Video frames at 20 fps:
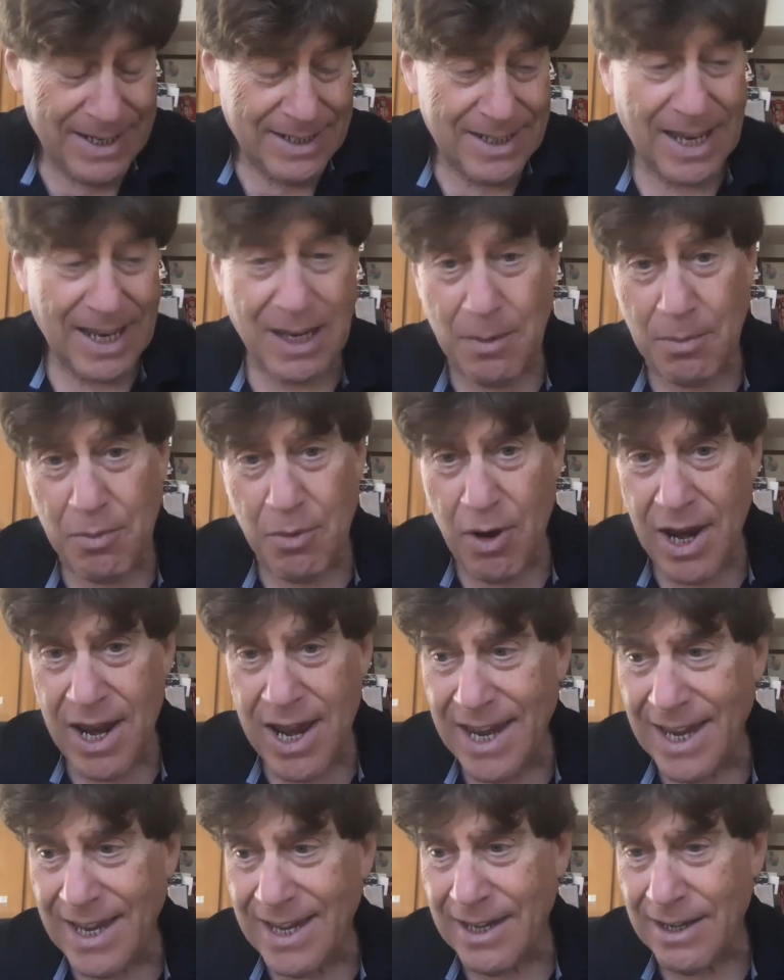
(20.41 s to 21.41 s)
take a
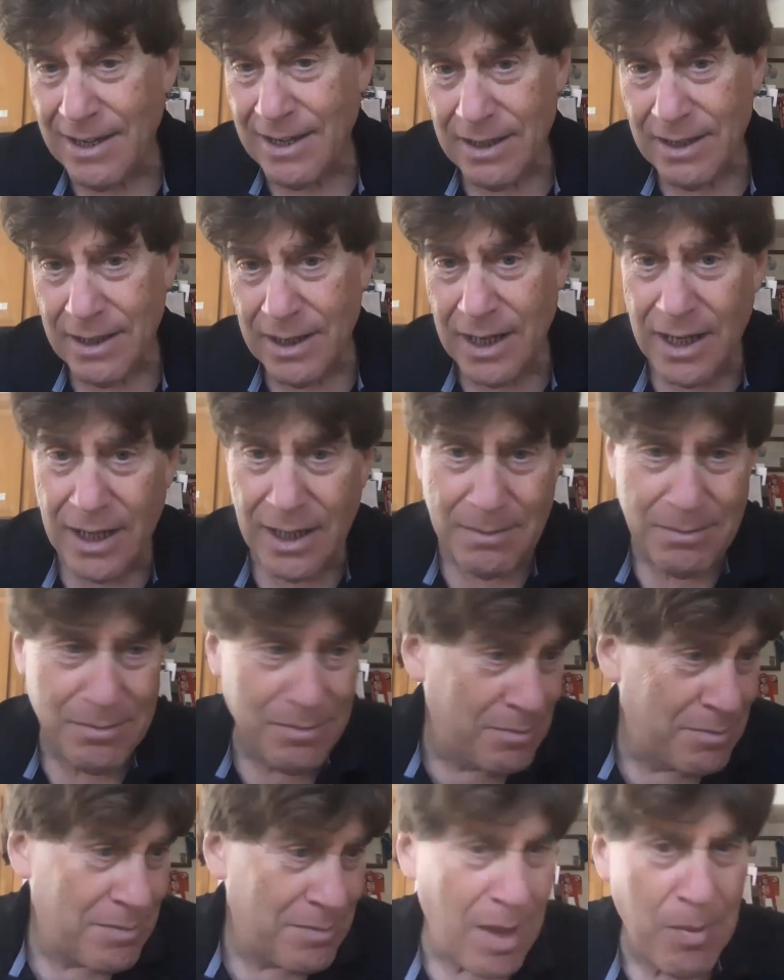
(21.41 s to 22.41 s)
break,
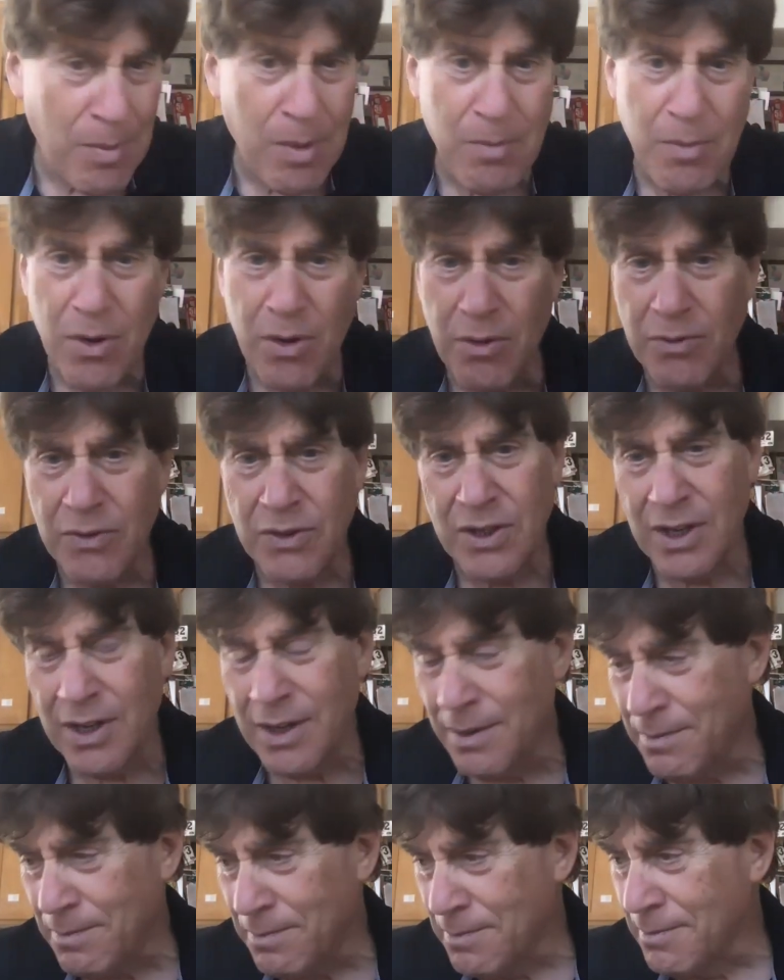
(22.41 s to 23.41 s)
maybe move
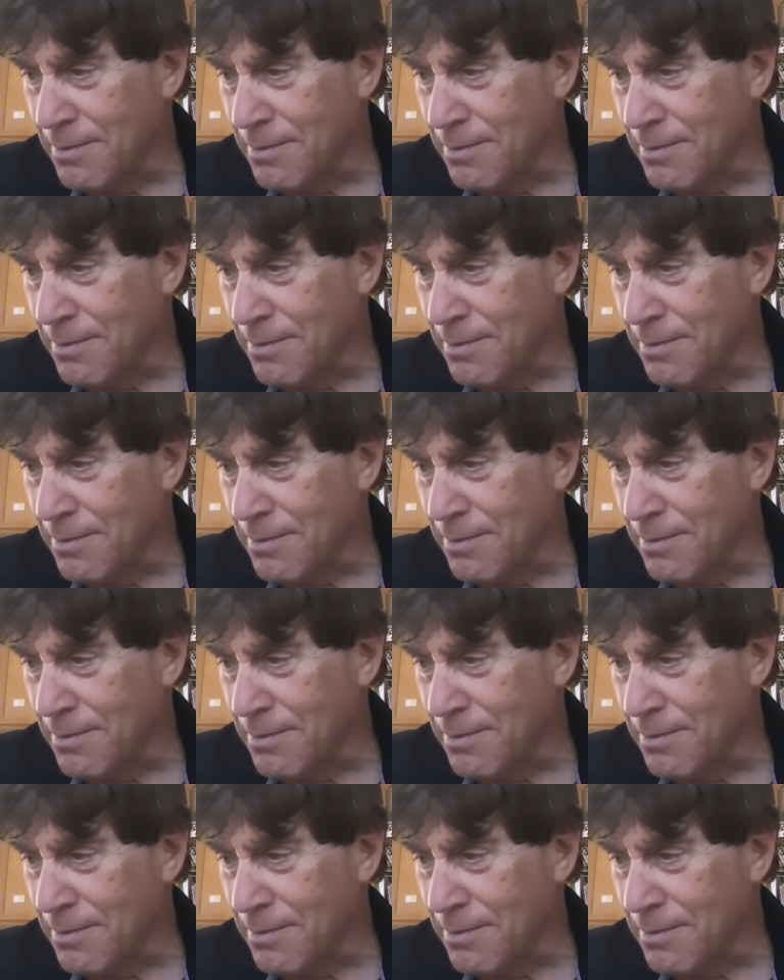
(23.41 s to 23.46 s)
to